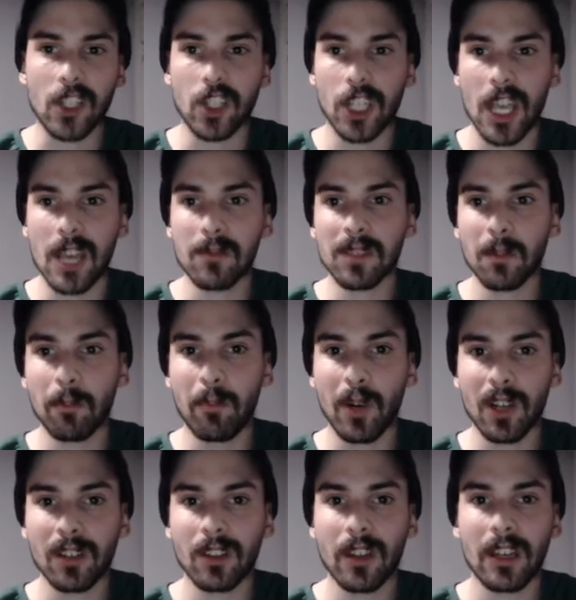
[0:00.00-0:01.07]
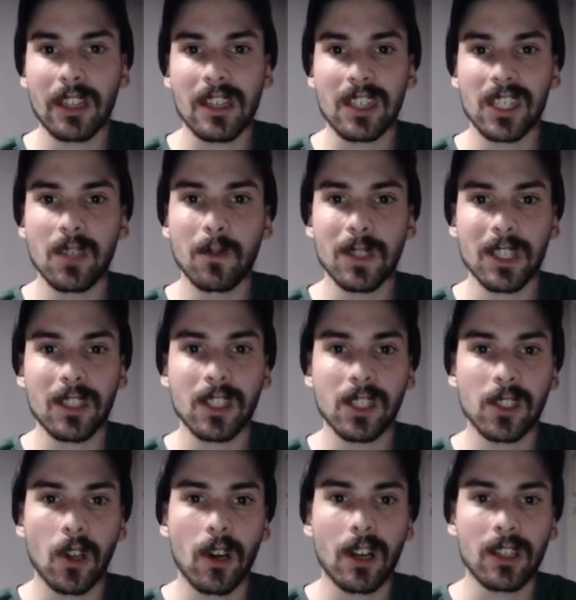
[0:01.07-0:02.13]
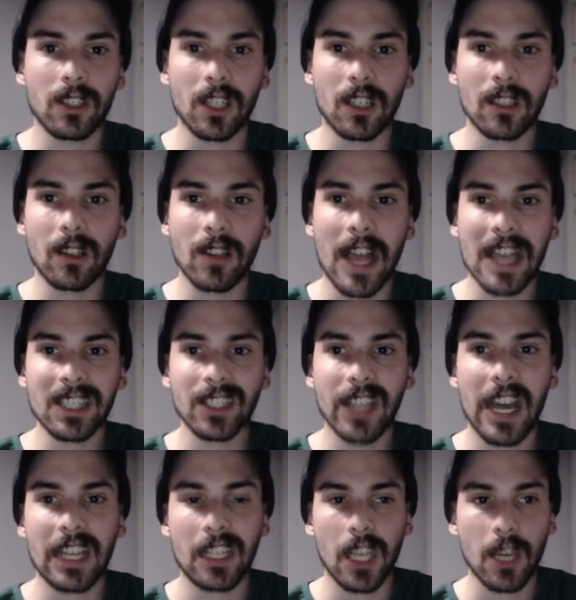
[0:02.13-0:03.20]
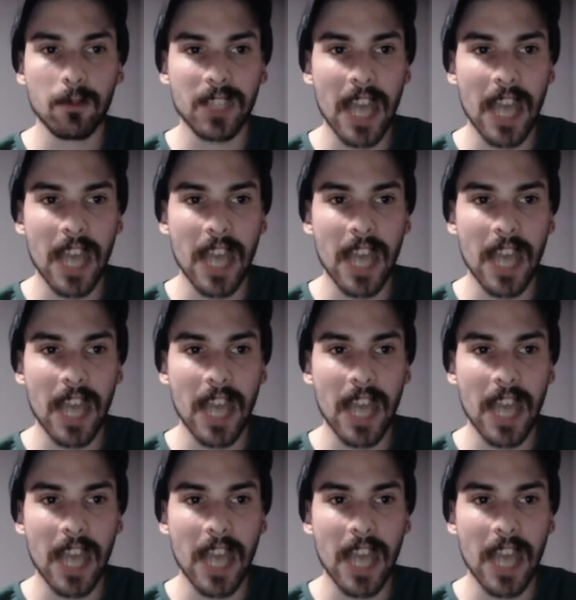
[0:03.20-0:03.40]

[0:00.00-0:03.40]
James Bouknight, as he was a star during the last nine games,